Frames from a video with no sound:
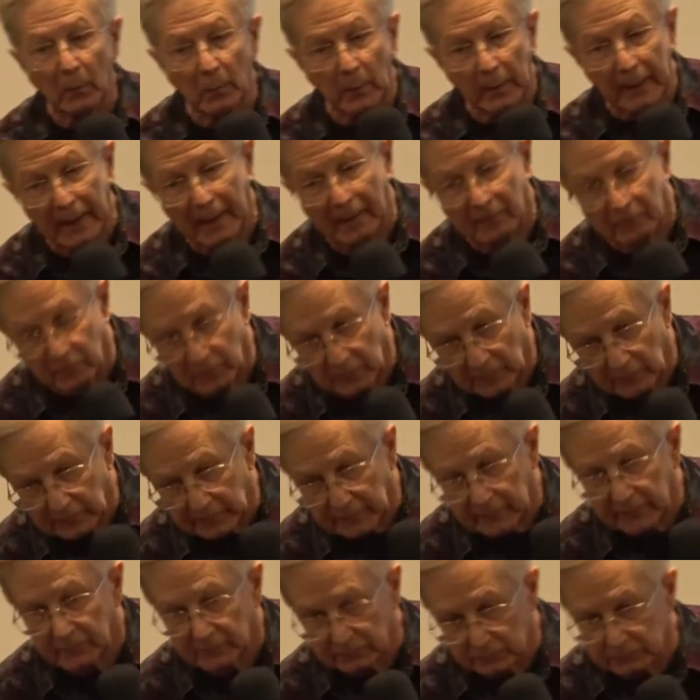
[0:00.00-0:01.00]
we got
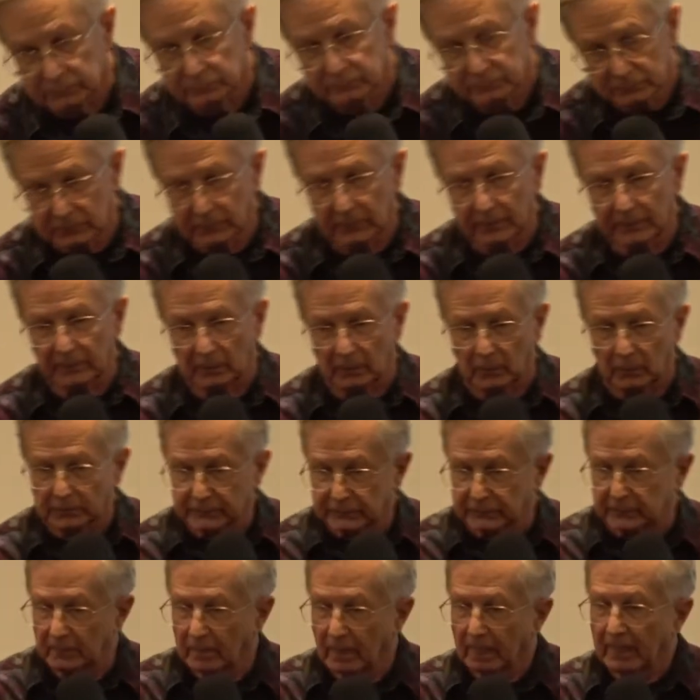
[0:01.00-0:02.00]
really, really
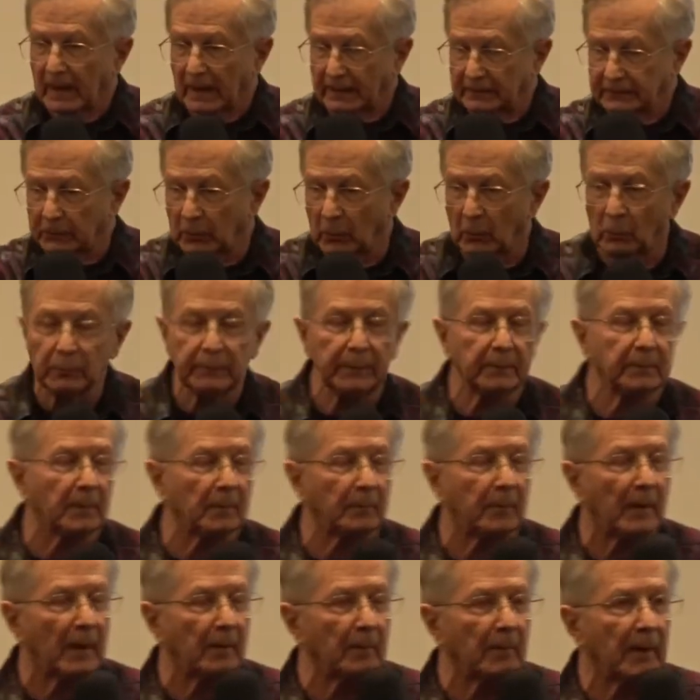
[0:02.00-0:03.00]
close. And I told him
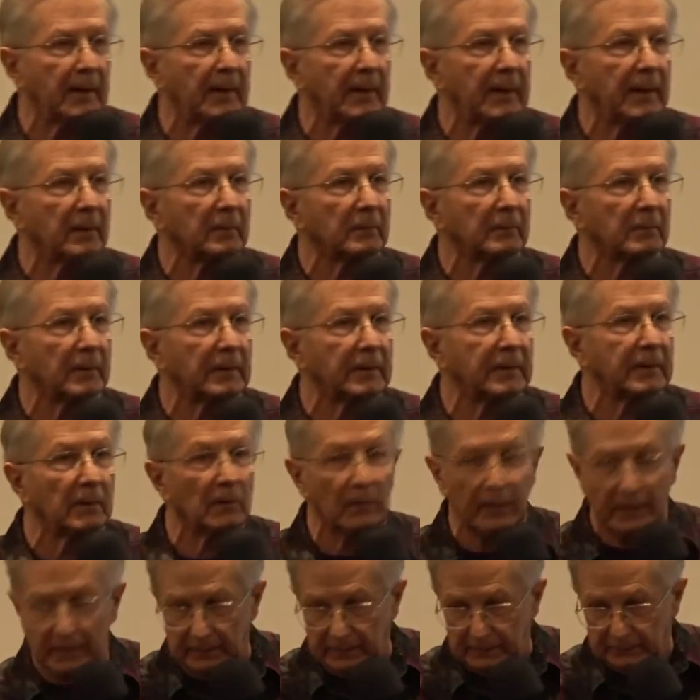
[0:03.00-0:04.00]
about my ham
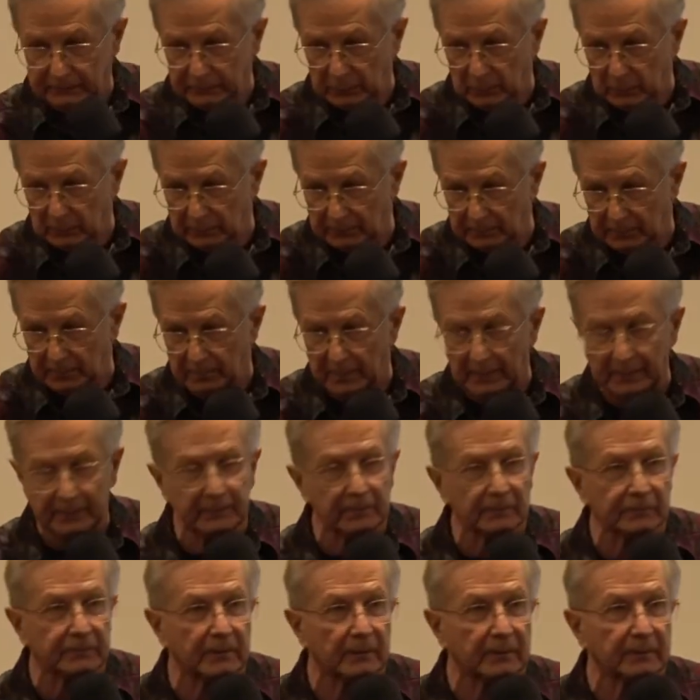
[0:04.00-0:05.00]
radio, and I told him about
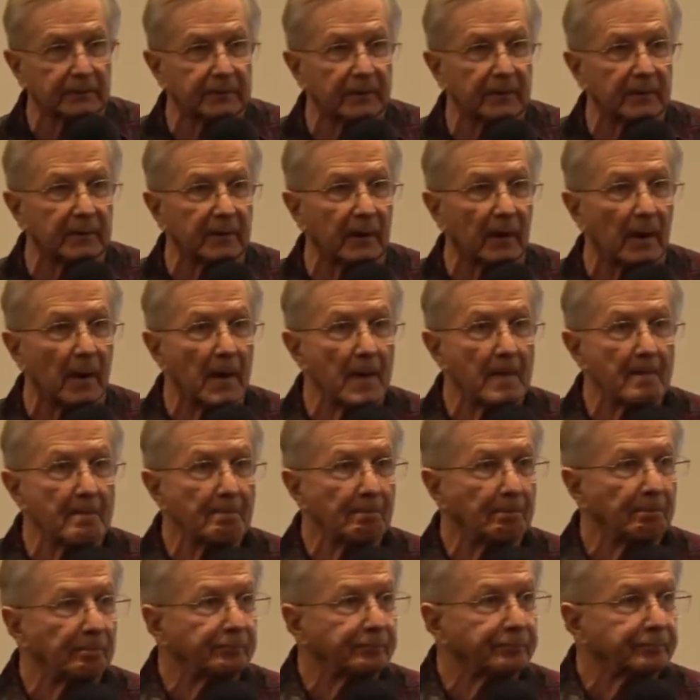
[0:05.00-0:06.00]
this antenna.
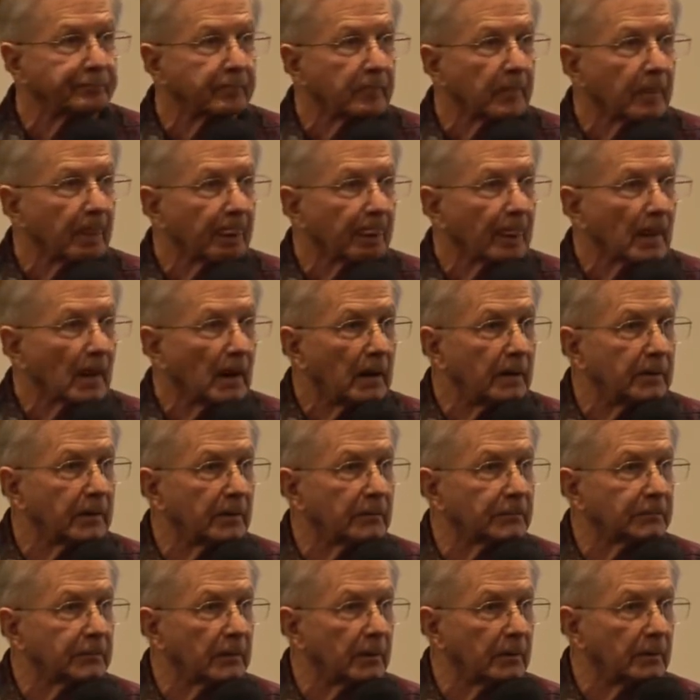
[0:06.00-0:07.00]
And he
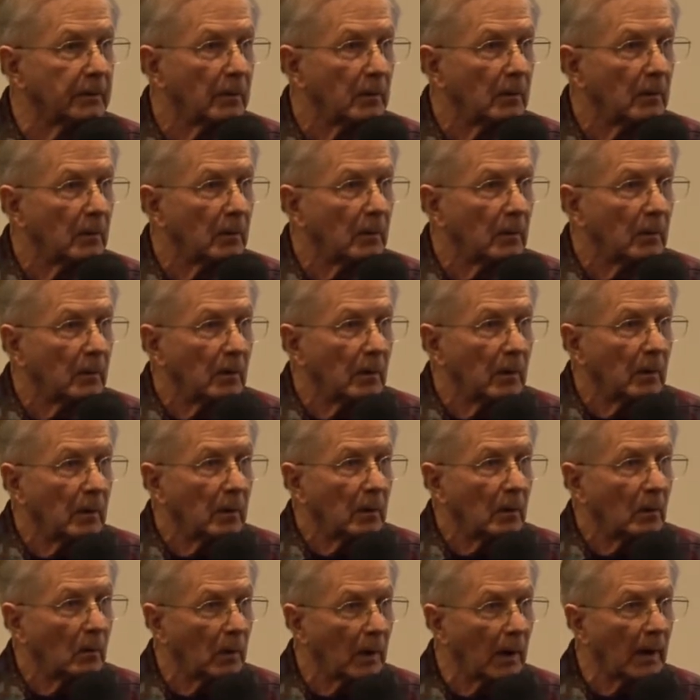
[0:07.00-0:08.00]
said,
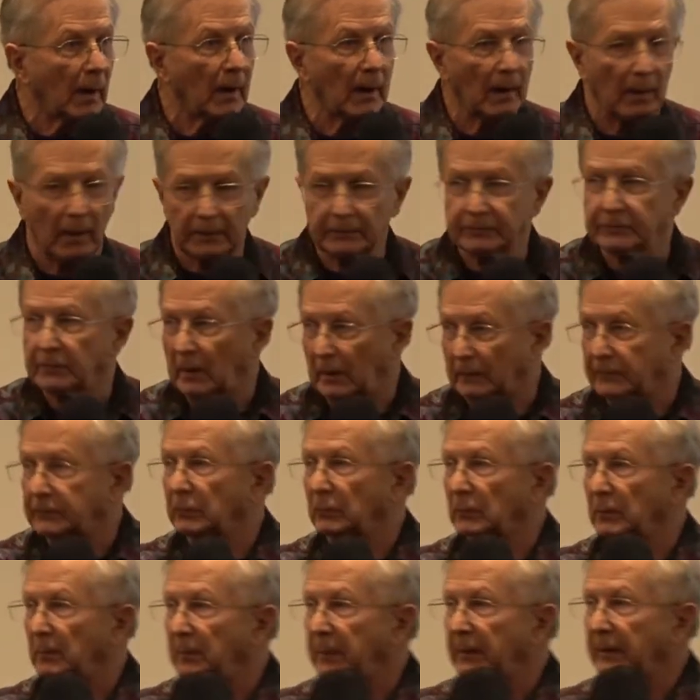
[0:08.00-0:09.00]
wow, I
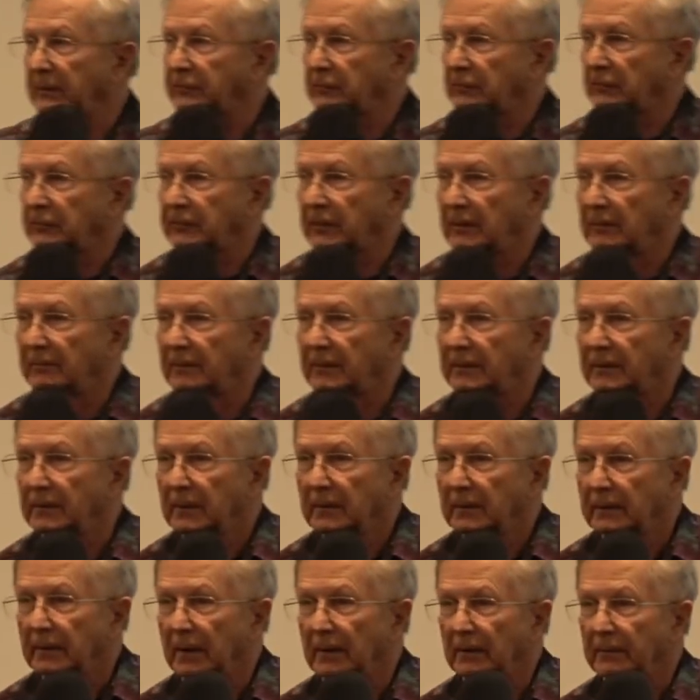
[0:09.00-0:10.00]
showed him pictures of it.
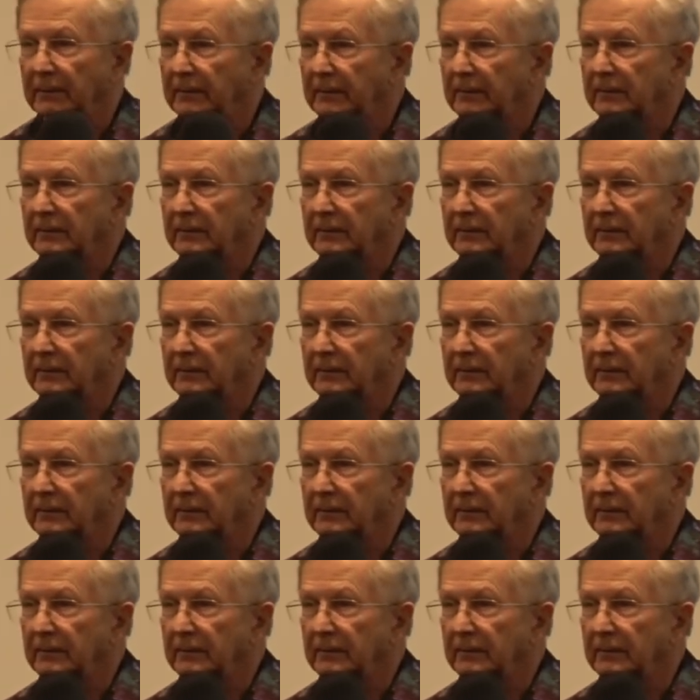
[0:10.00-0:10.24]
Now,